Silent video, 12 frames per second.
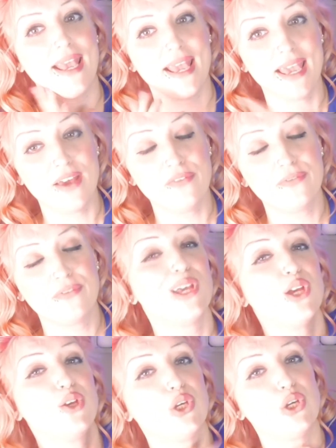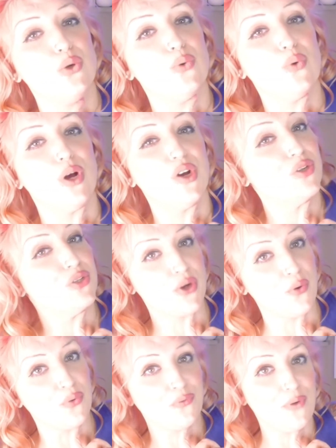if you
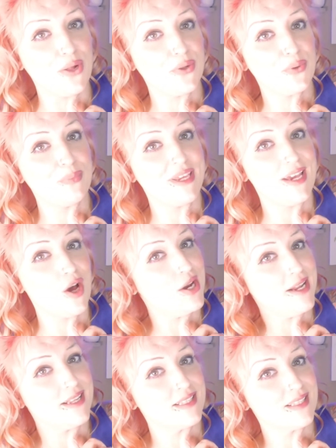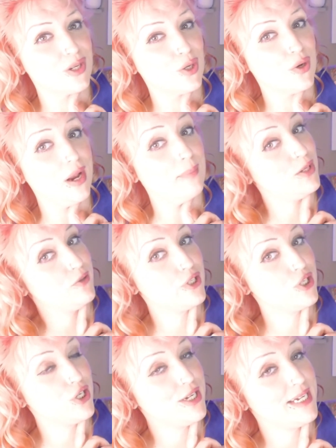don't follow me on Instagram, you
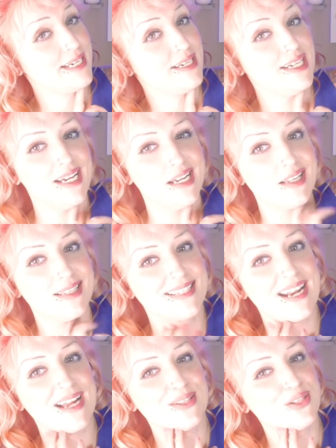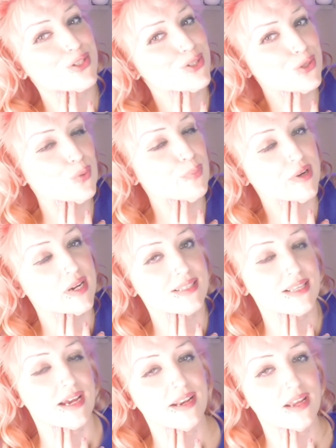should. It's not super
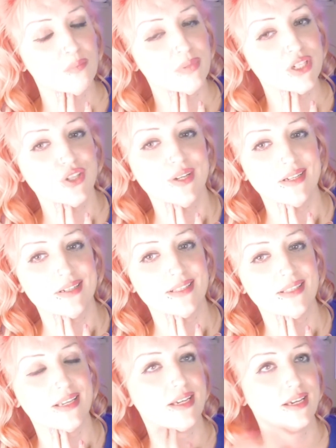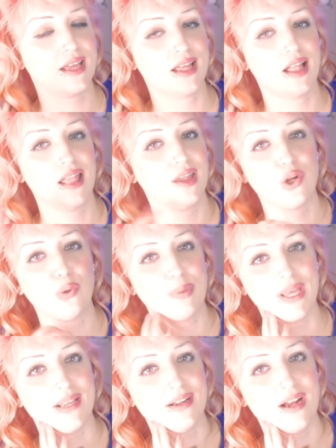exciting, but you get to see a little
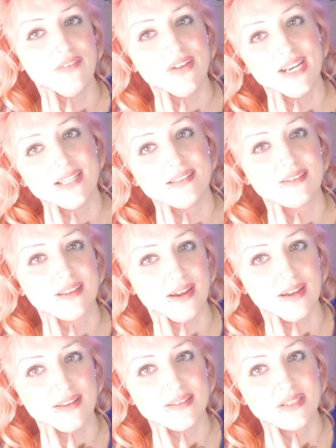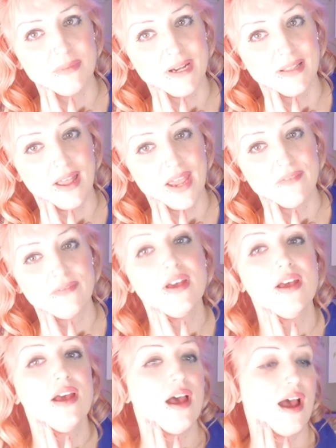bit of an insight into my life.
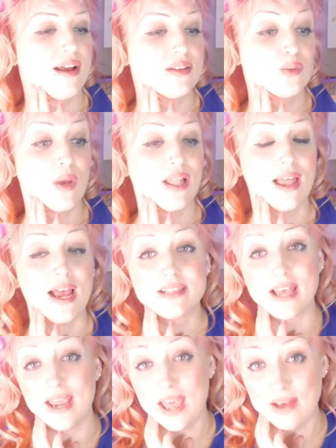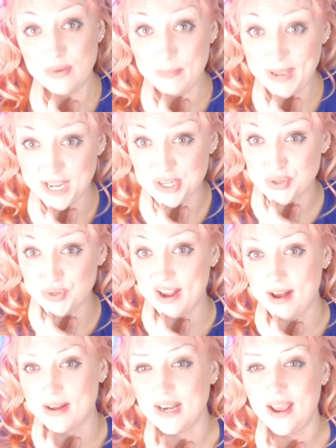As well as I have a
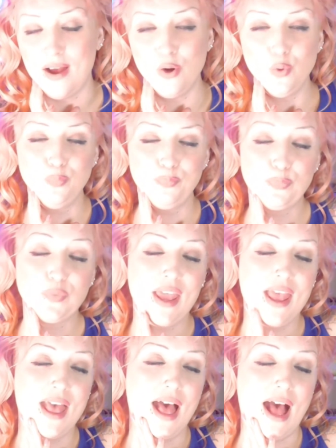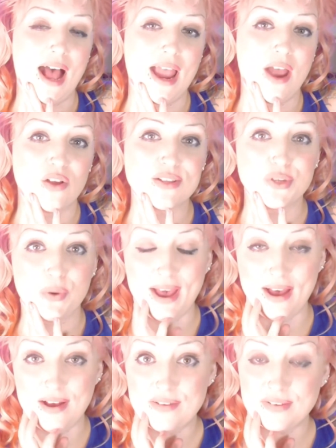Patreon now. I also
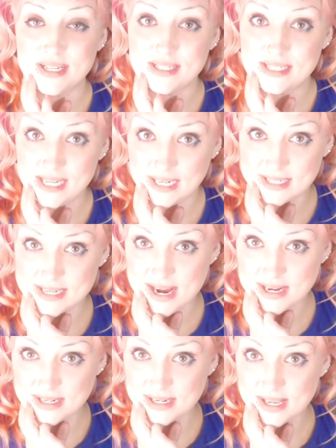have a TikTok